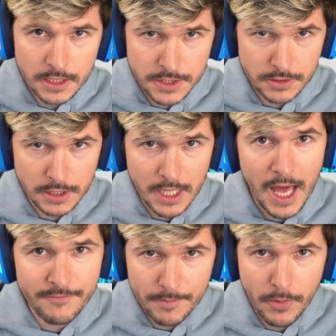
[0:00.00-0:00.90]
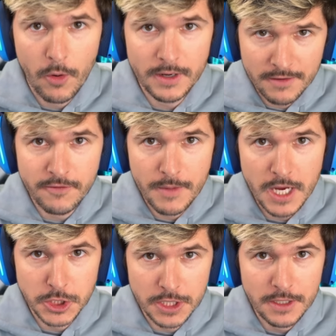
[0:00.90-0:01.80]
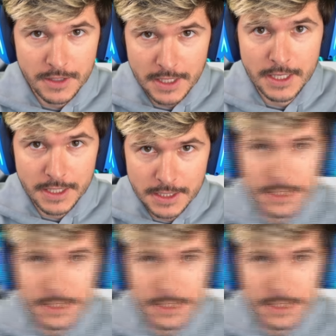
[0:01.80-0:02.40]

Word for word: there's a lot of important information that you need